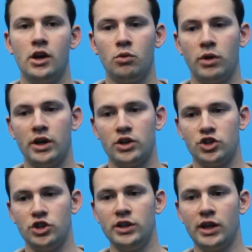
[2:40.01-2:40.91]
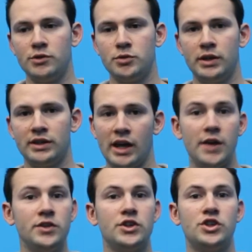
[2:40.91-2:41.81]
where she came to me at the
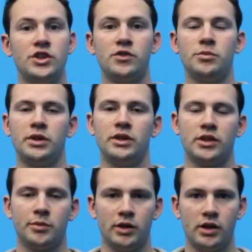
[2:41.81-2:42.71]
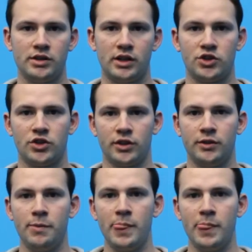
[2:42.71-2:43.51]
heaviest she's ever been in the past actually.